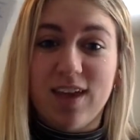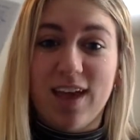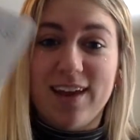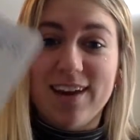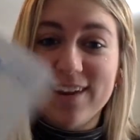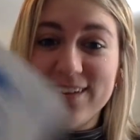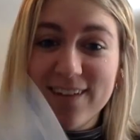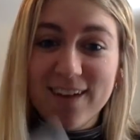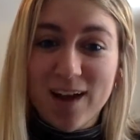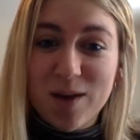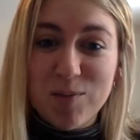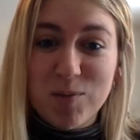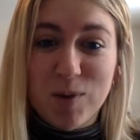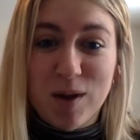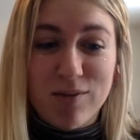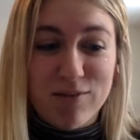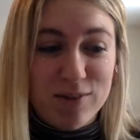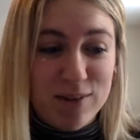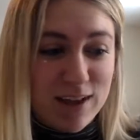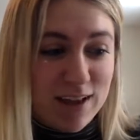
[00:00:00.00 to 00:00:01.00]
Anytime you
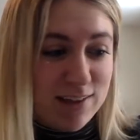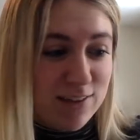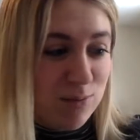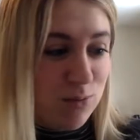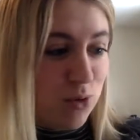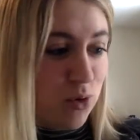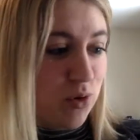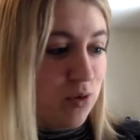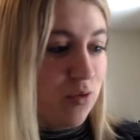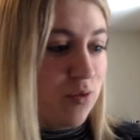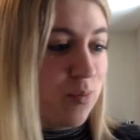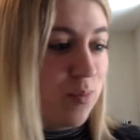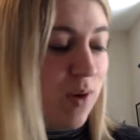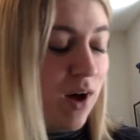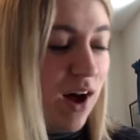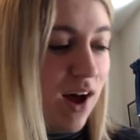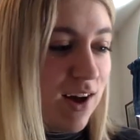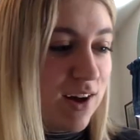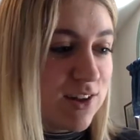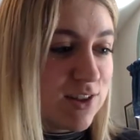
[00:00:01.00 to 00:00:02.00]
ever get some sort of
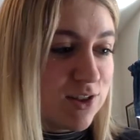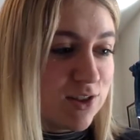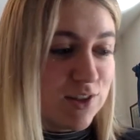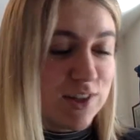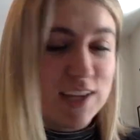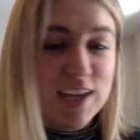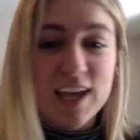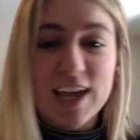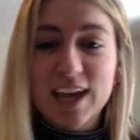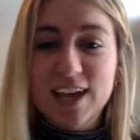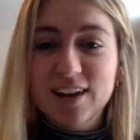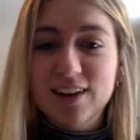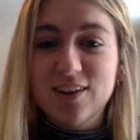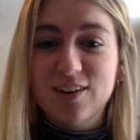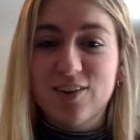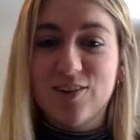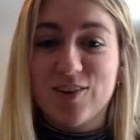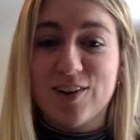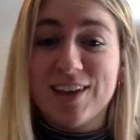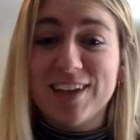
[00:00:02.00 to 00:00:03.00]
box or kit
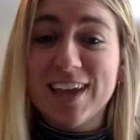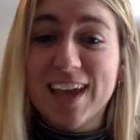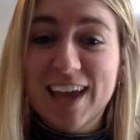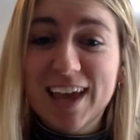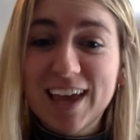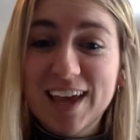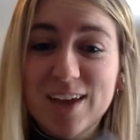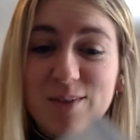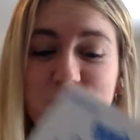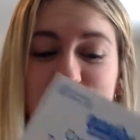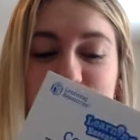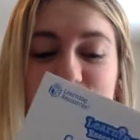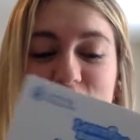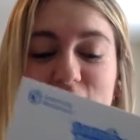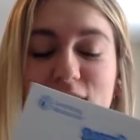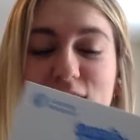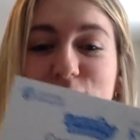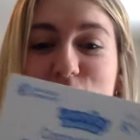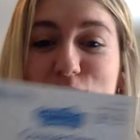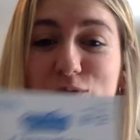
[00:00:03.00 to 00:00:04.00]
or game,
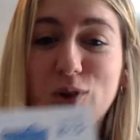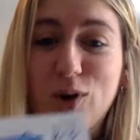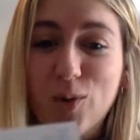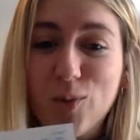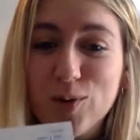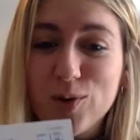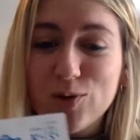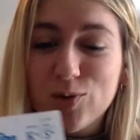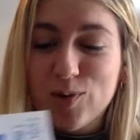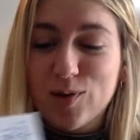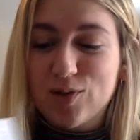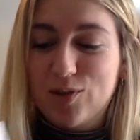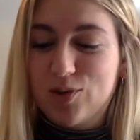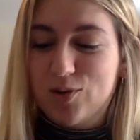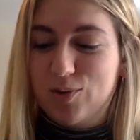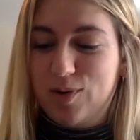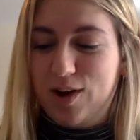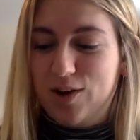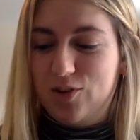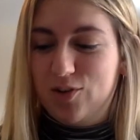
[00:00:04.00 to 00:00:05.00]
you should always read the
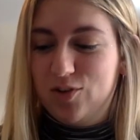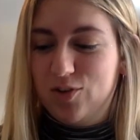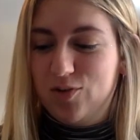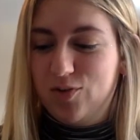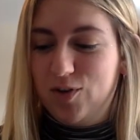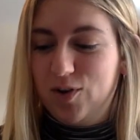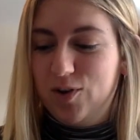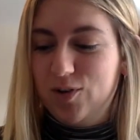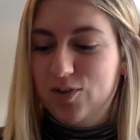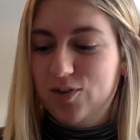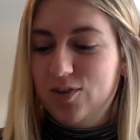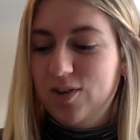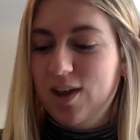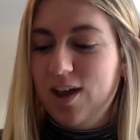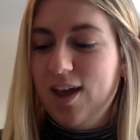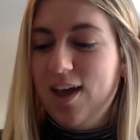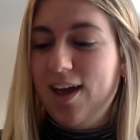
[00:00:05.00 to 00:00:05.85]
directions first.